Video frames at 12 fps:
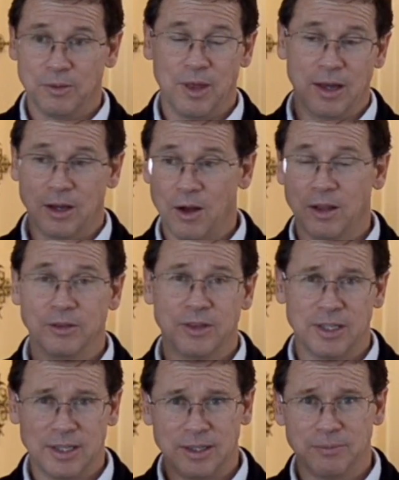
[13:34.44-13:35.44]
I call it
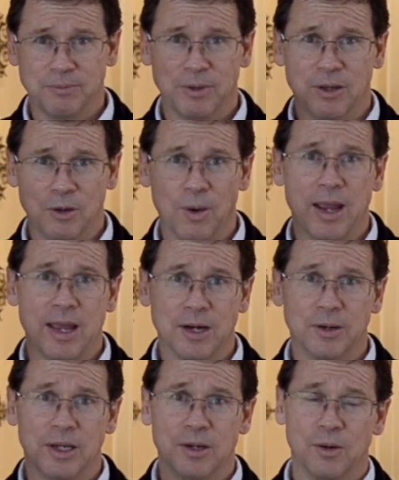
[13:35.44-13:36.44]
the gray
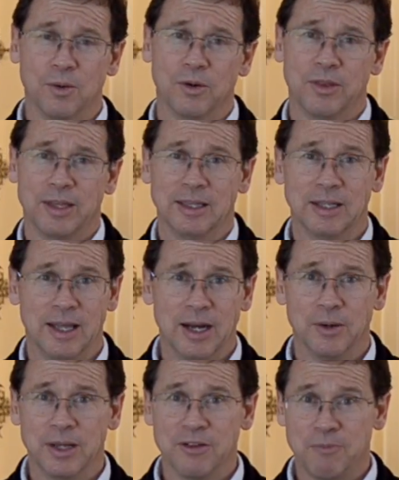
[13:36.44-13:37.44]
area, or the little
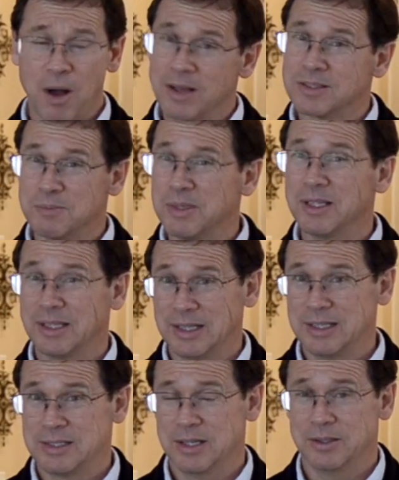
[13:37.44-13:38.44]
area of
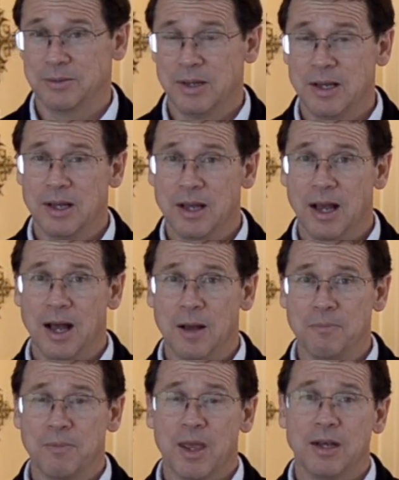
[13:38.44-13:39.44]
possibilities there.
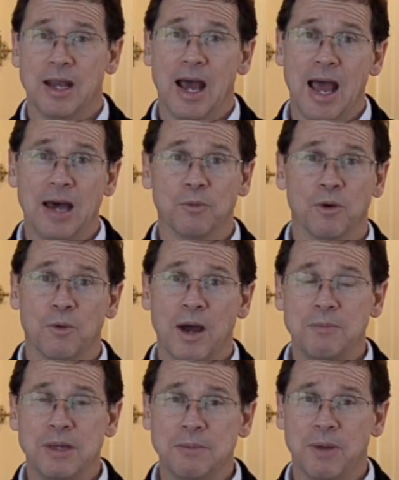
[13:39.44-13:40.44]
Now, what do
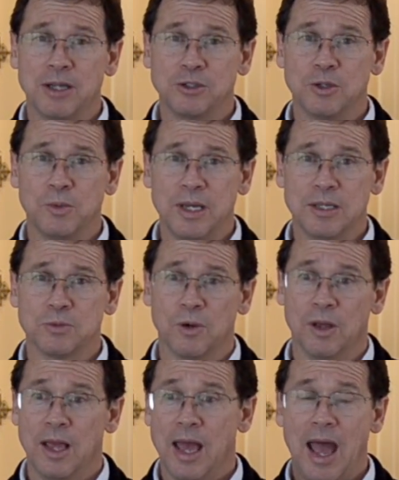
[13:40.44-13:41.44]
I mean by 2 weeks?
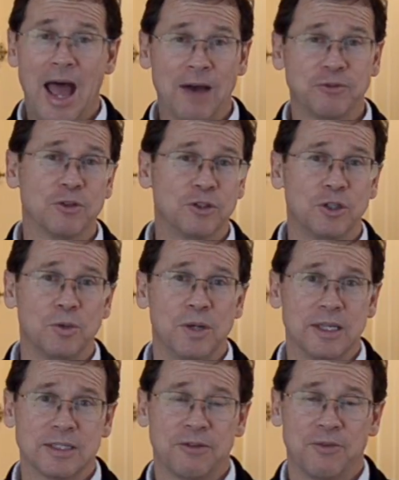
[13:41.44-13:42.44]
Well, after 2
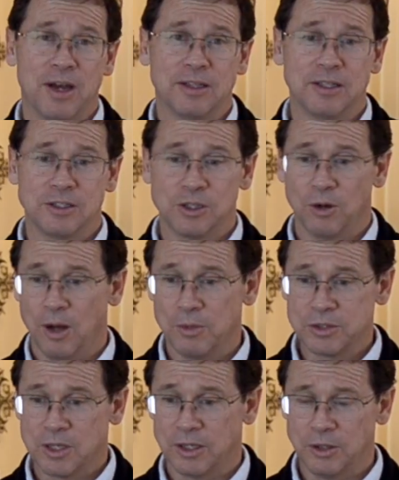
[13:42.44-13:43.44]
weeks, I find that you're on
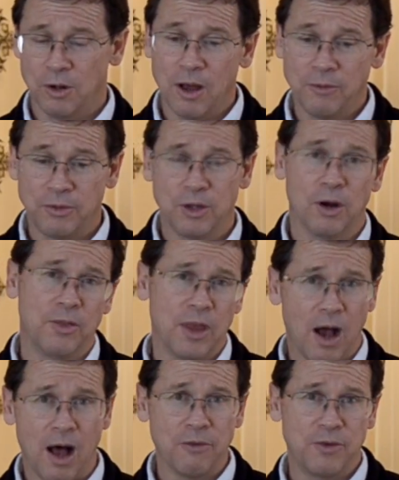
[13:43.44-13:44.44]
the
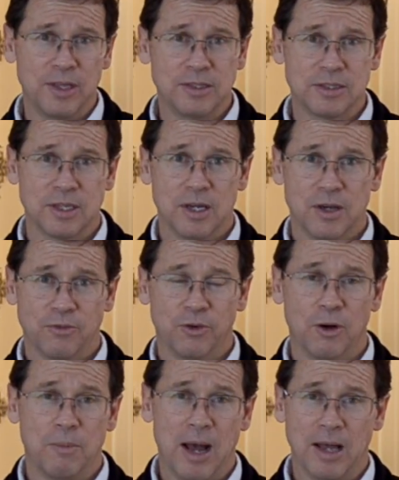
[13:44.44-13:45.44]
offense
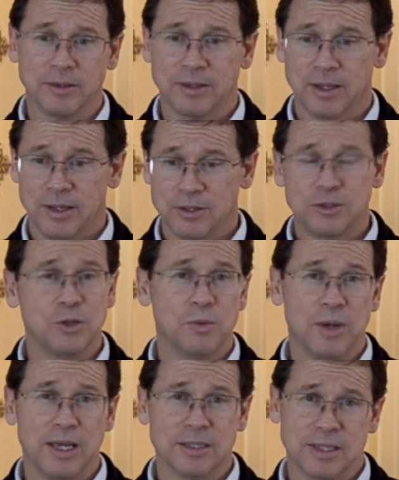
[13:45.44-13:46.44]
for about 2
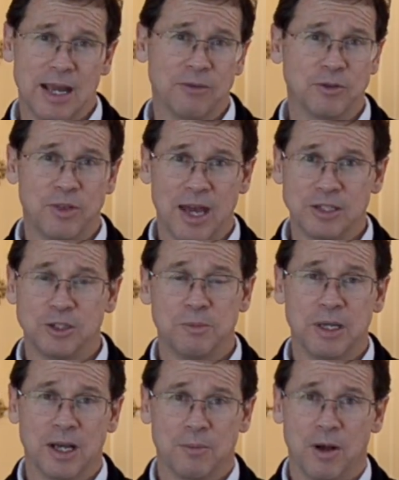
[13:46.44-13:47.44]
weeks, and after that, you
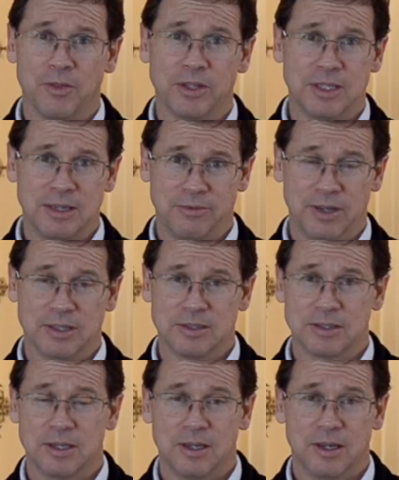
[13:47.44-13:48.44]
become on the defense.